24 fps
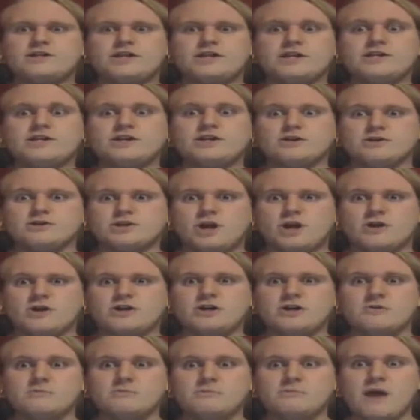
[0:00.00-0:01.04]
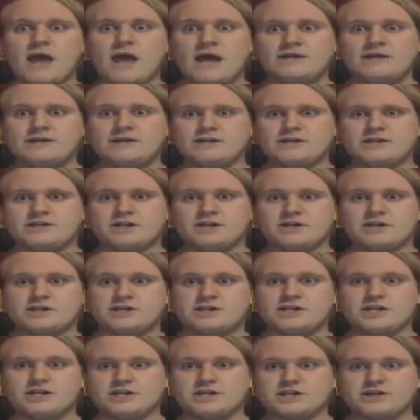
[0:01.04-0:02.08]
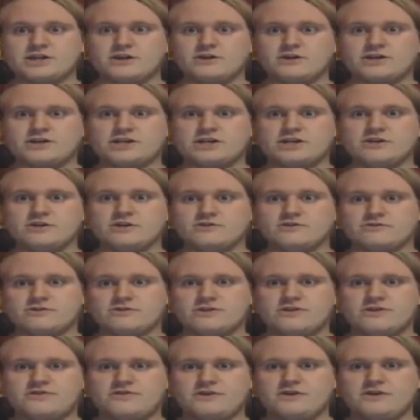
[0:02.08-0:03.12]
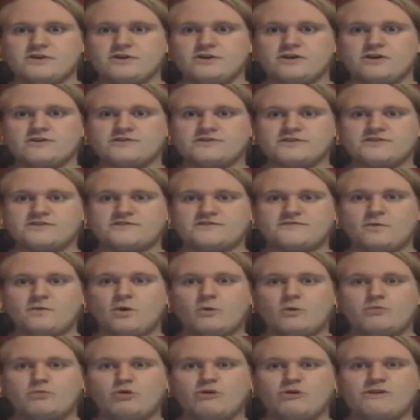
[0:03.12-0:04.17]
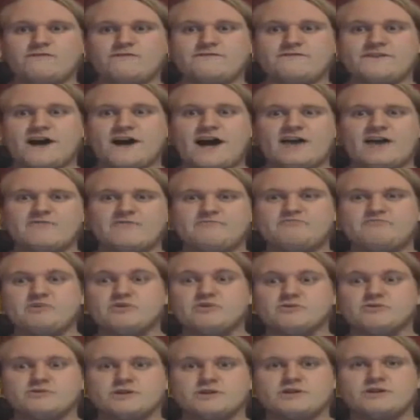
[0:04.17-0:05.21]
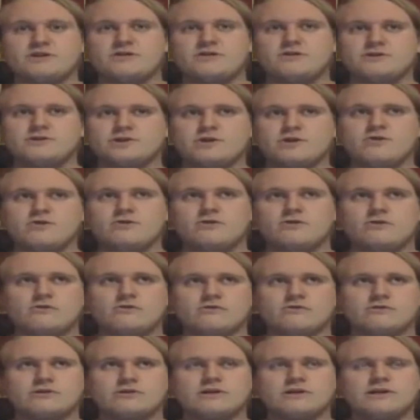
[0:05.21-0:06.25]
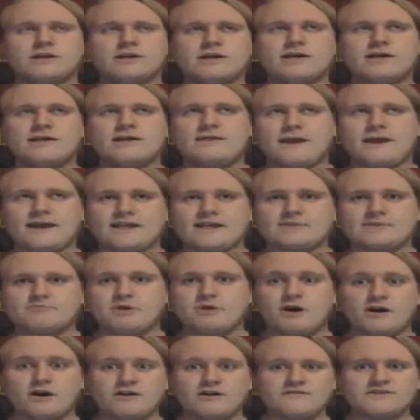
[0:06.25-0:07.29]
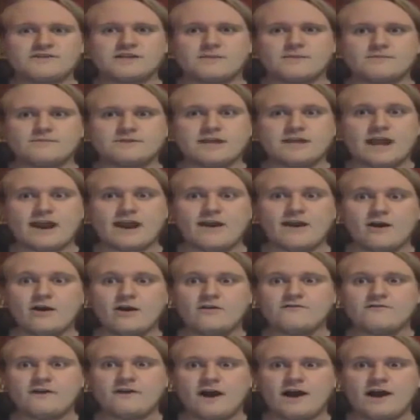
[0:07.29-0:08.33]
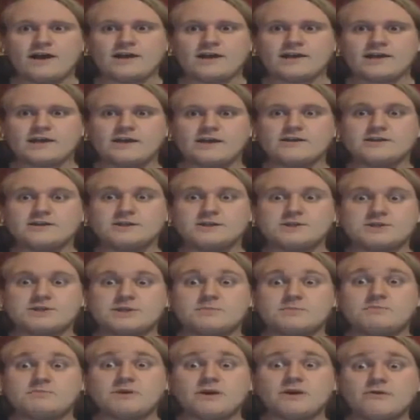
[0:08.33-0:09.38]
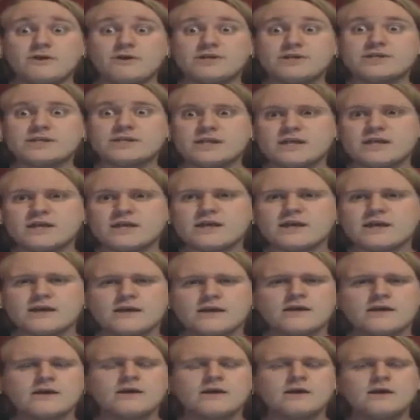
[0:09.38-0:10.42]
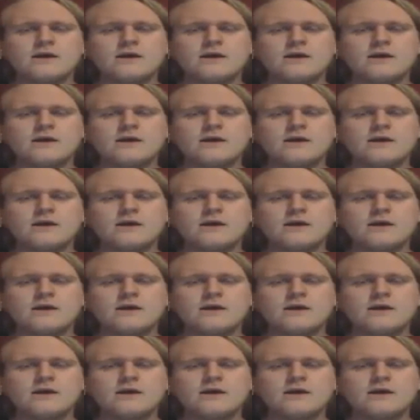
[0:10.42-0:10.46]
teachers are commanded to teach their children that the Earth is 4.5 billion years old. Like it's part of some terrifying conspiracy,